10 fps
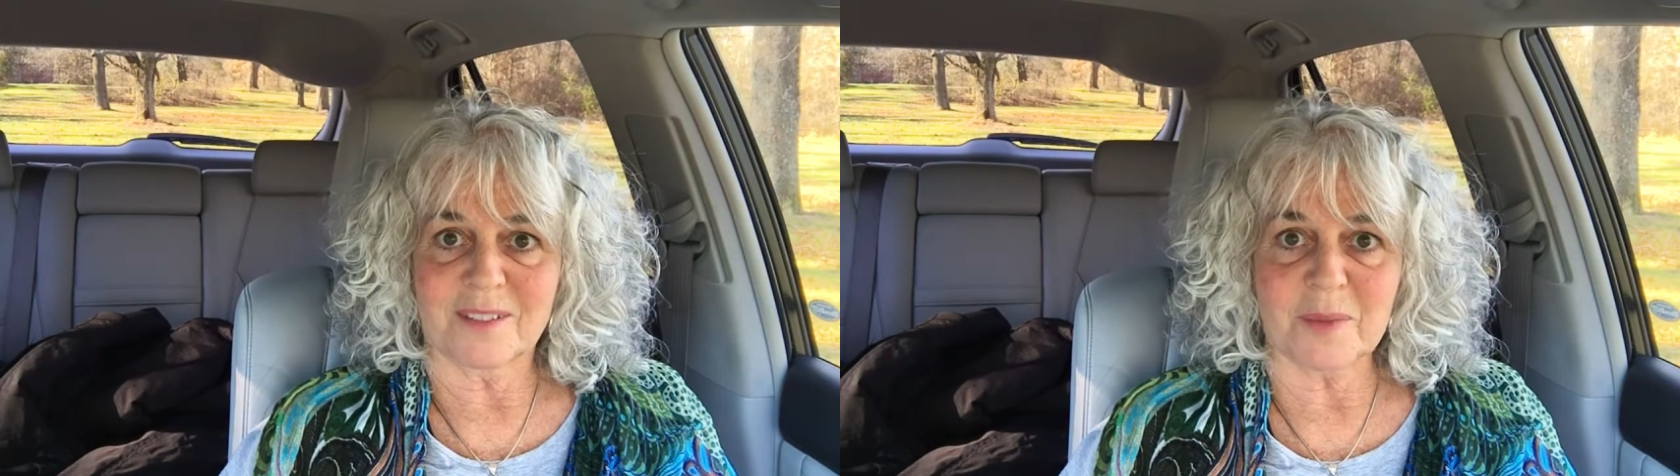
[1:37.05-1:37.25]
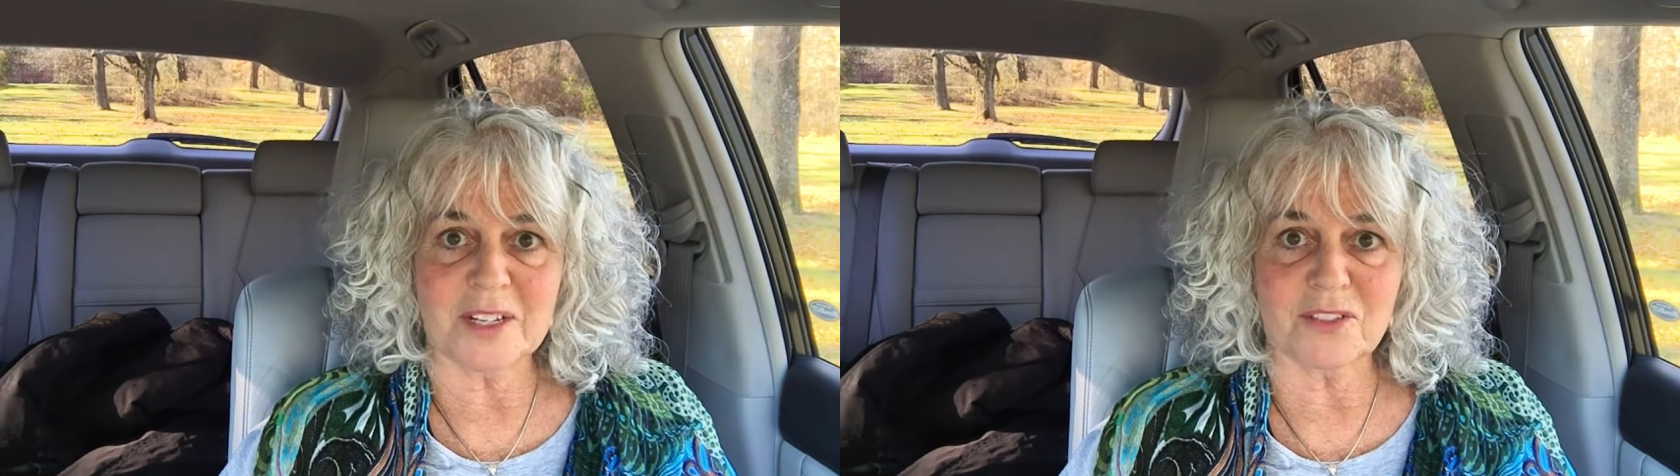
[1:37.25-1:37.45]

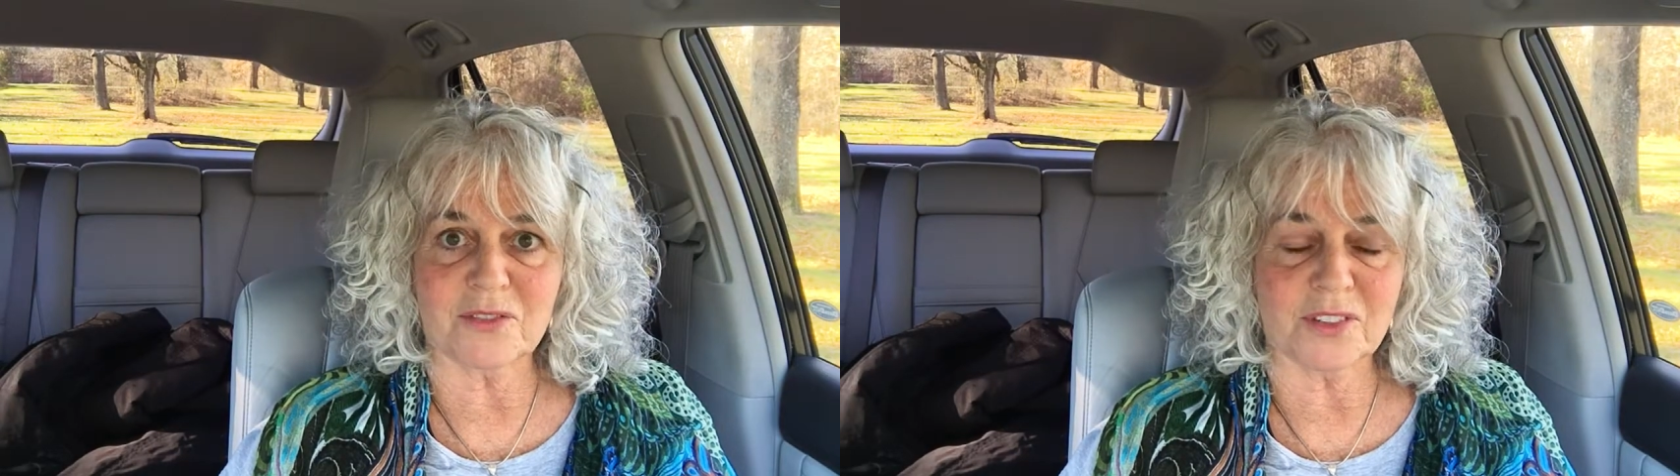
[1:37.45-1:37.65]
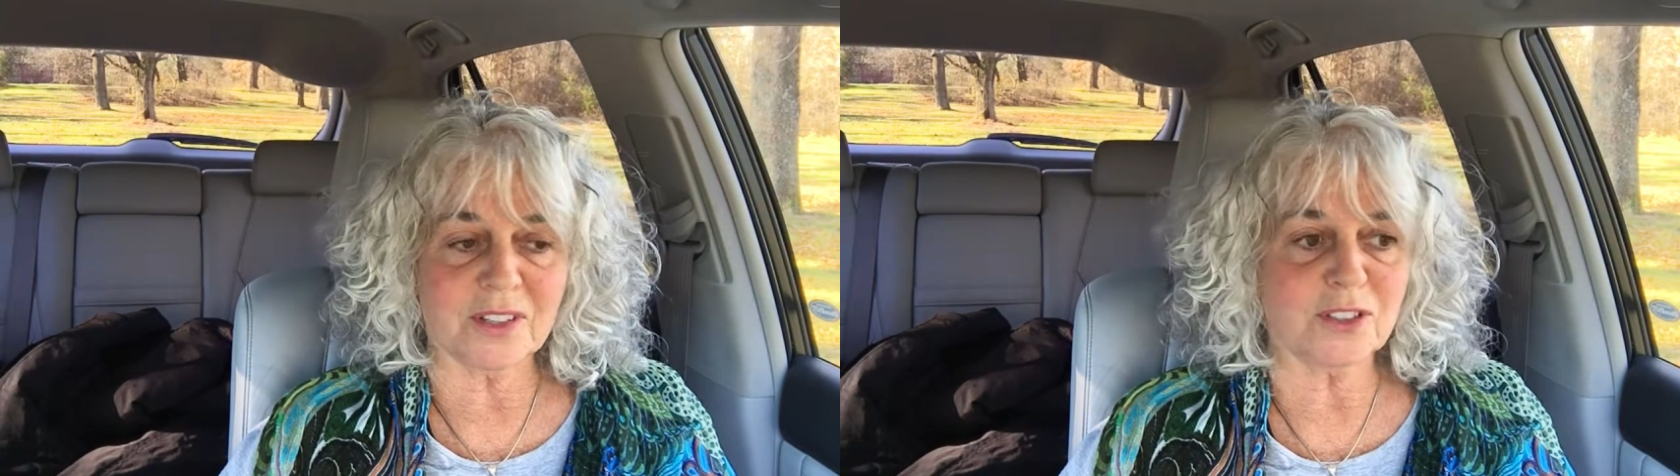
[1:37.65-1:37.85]
and makes you
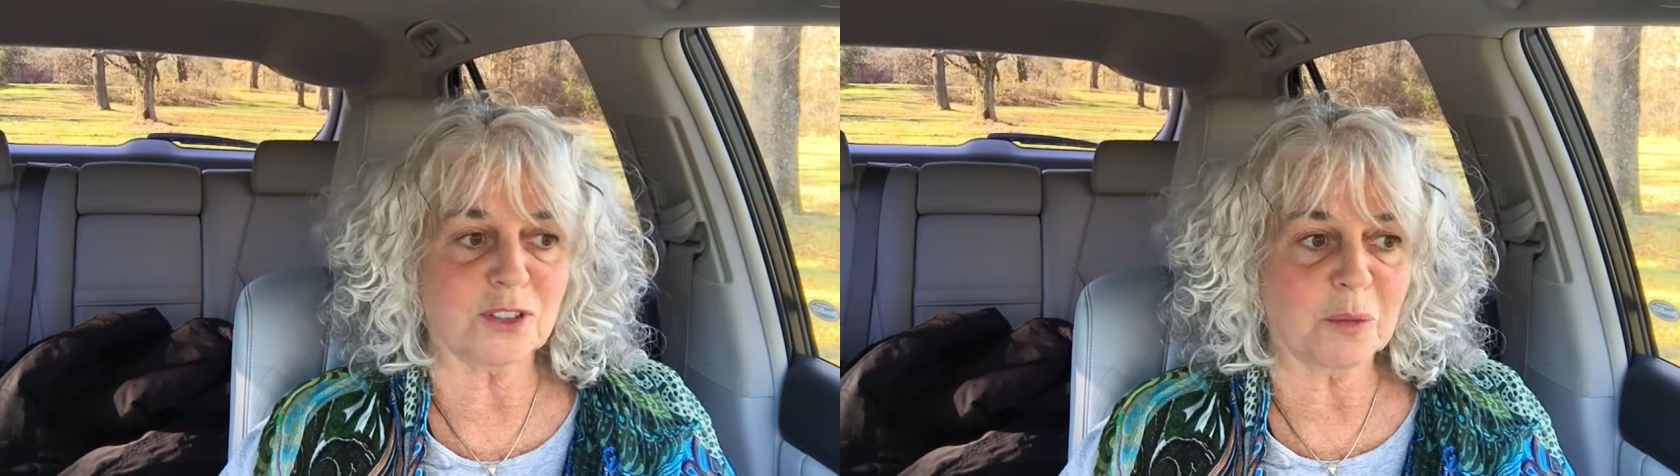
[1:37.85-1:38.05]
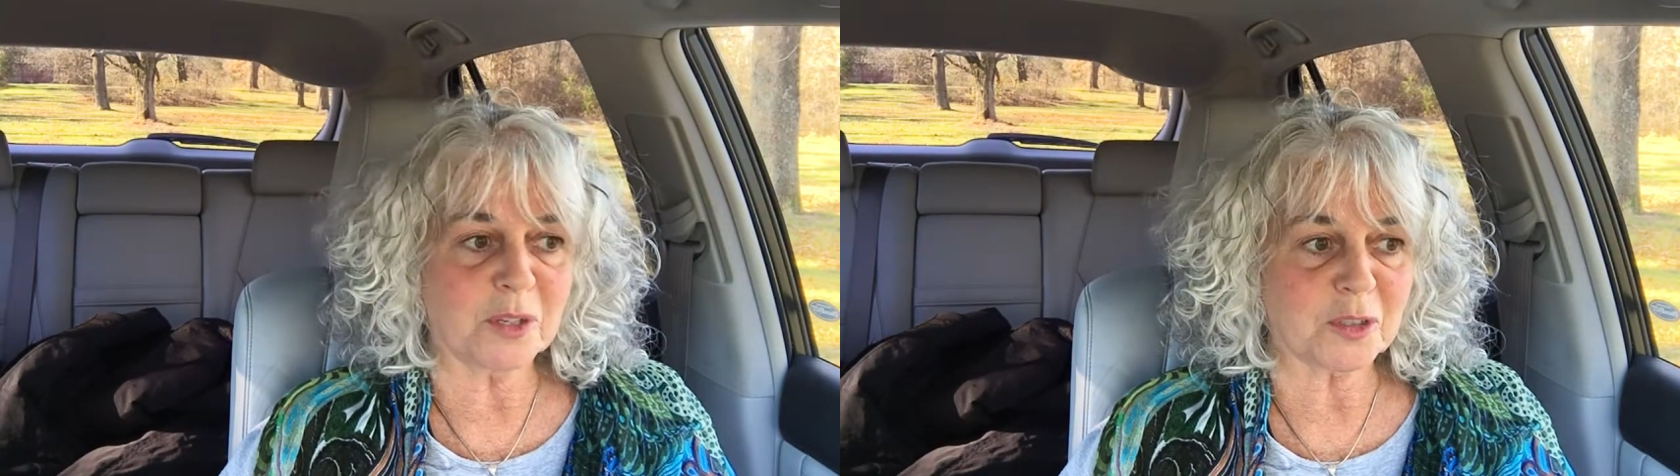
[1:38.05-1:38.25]
feel
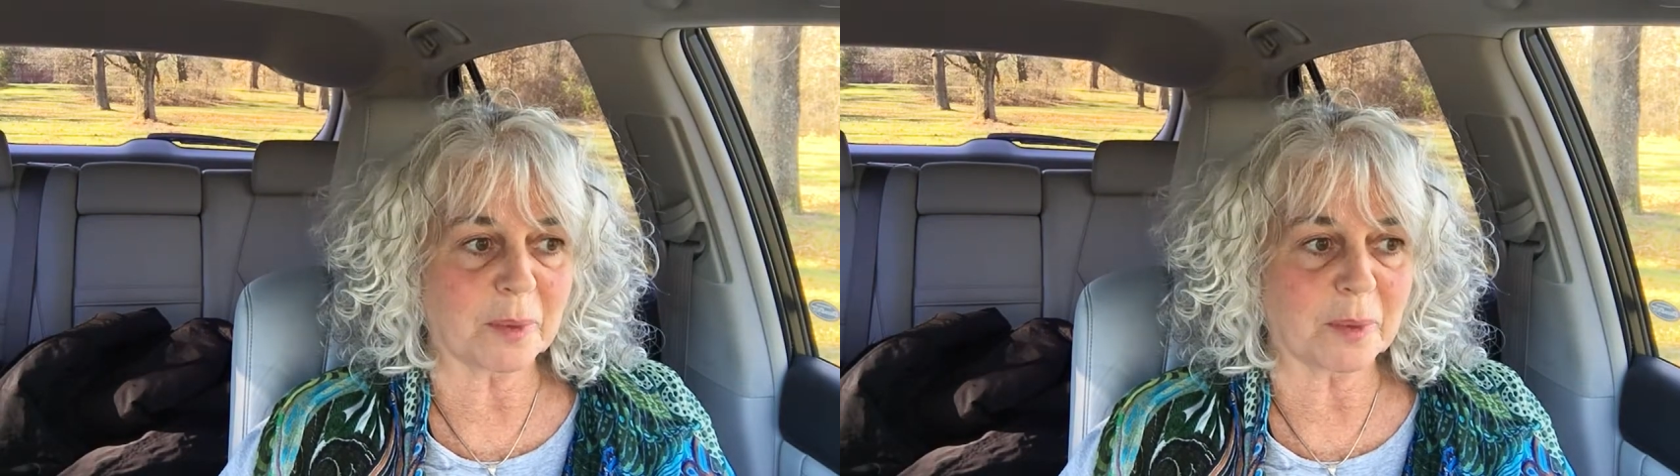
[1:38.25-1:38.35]
so much